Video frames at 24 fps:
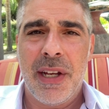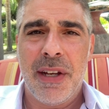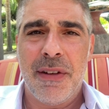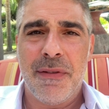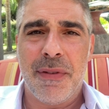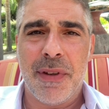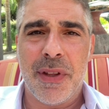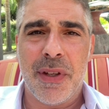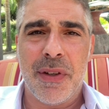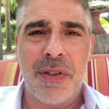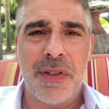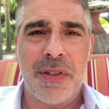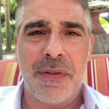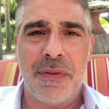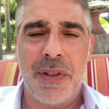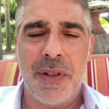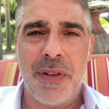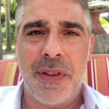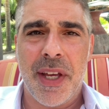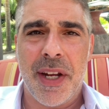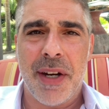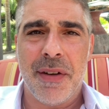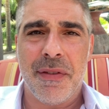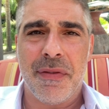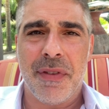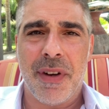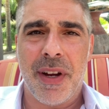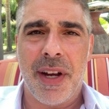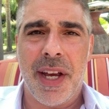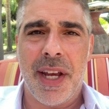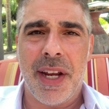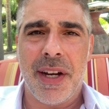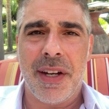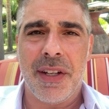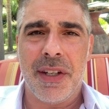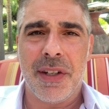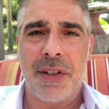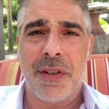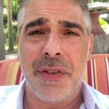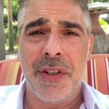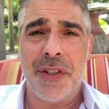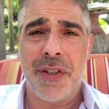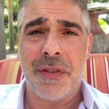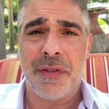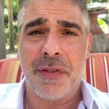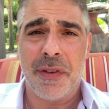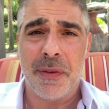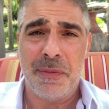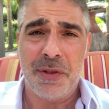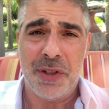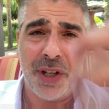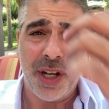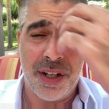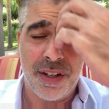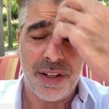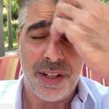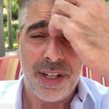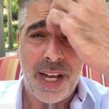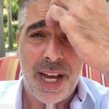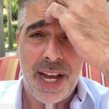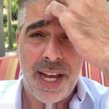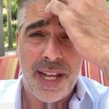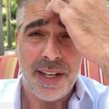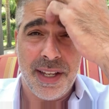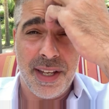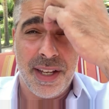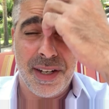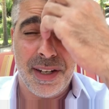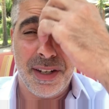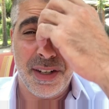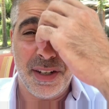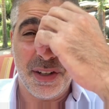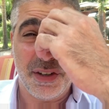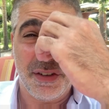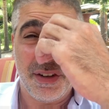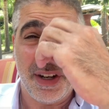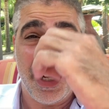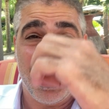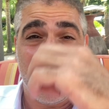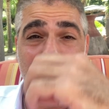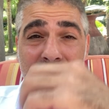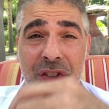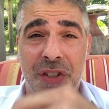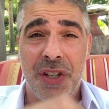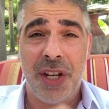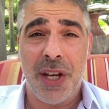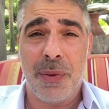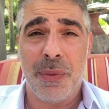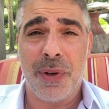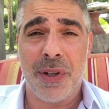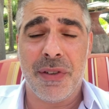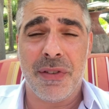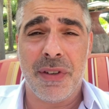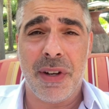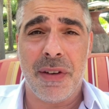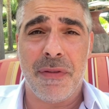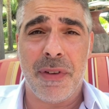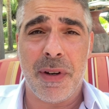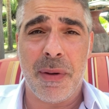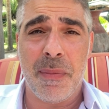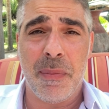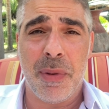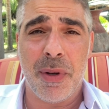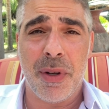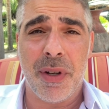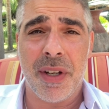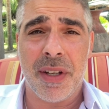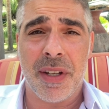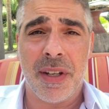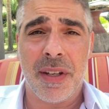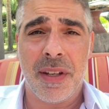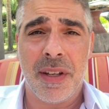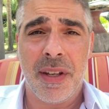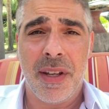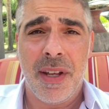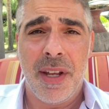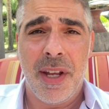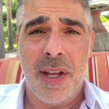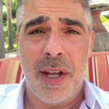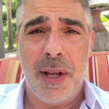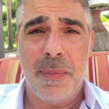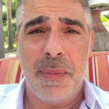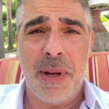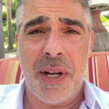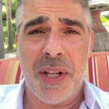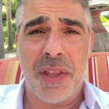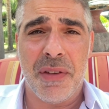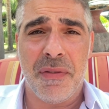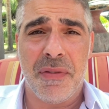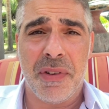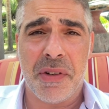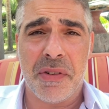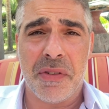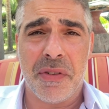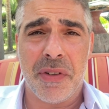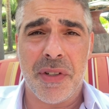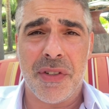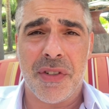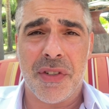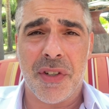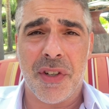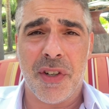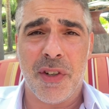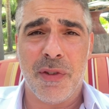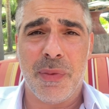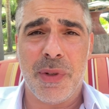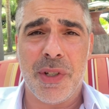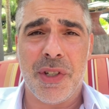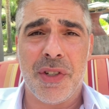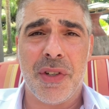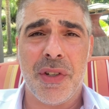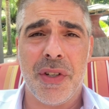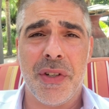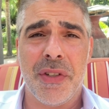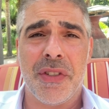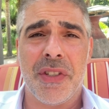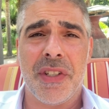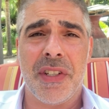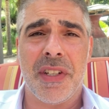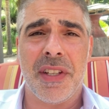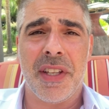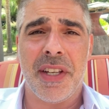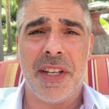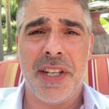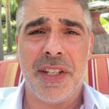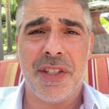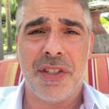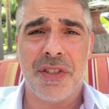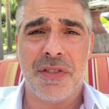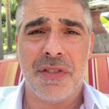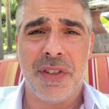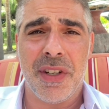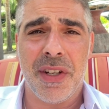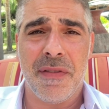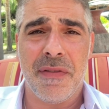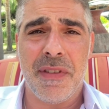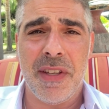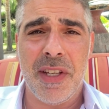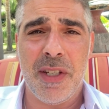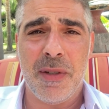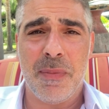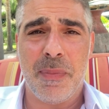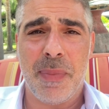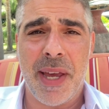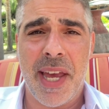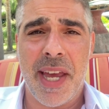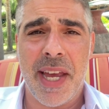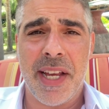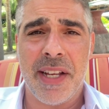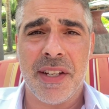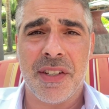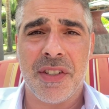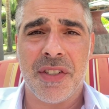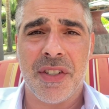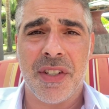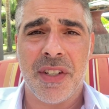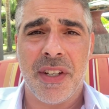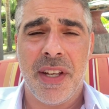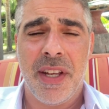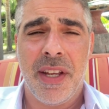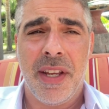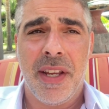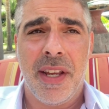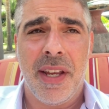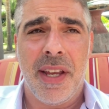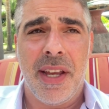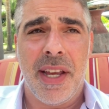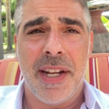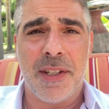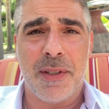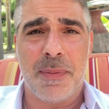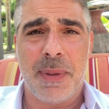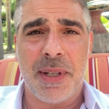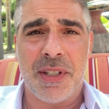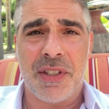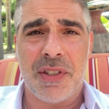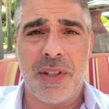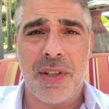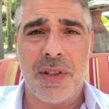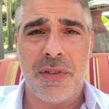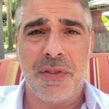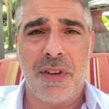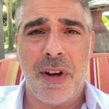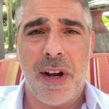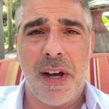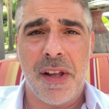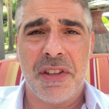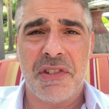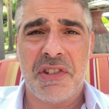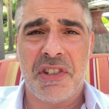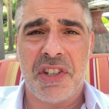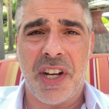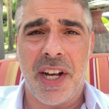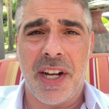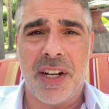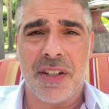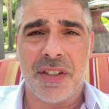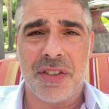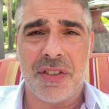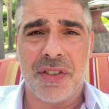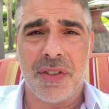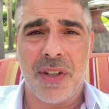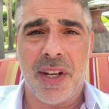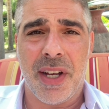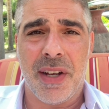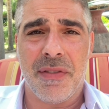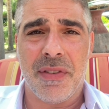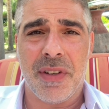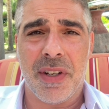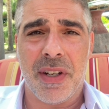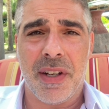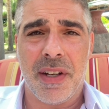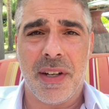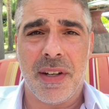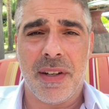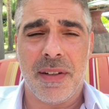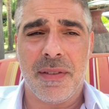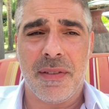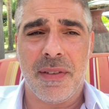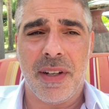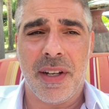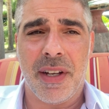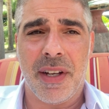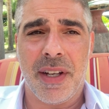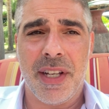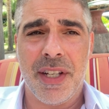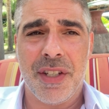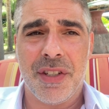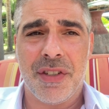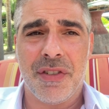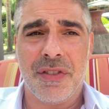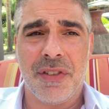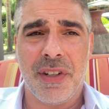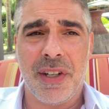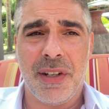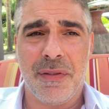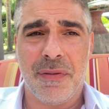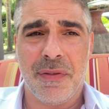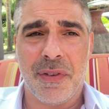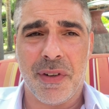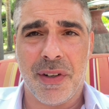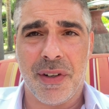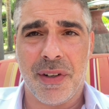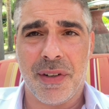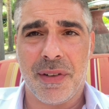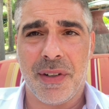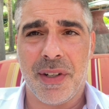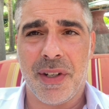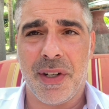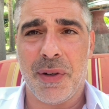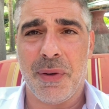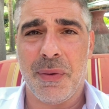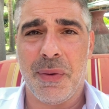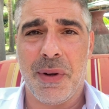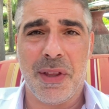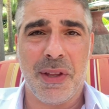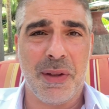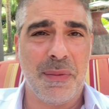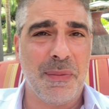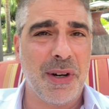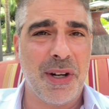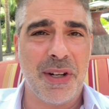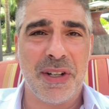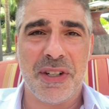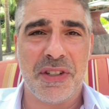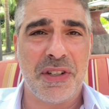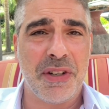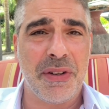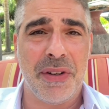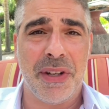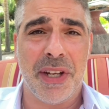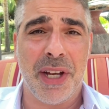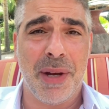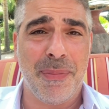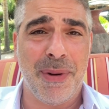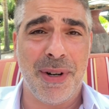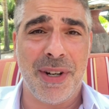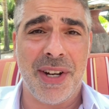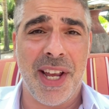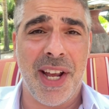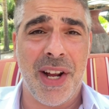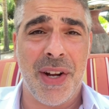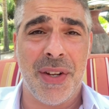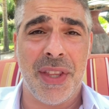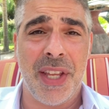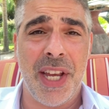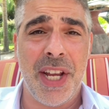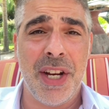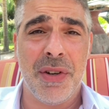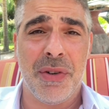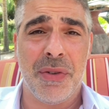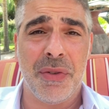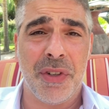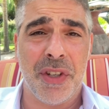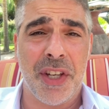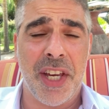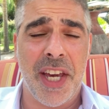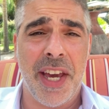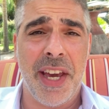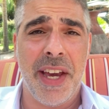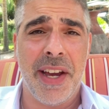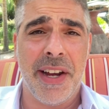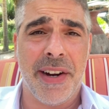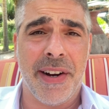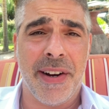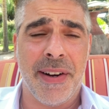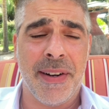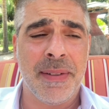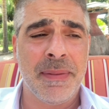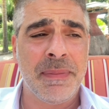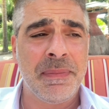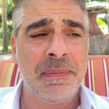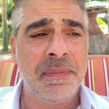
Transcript: for those of you that have read Creature from Jekyll Island, the great G Edward Griffin book about the Federal Reserve, which goes into the history of these banks, and especially the Rothschilds, who have a history for, you know, whether the market's going up or down, they don't care.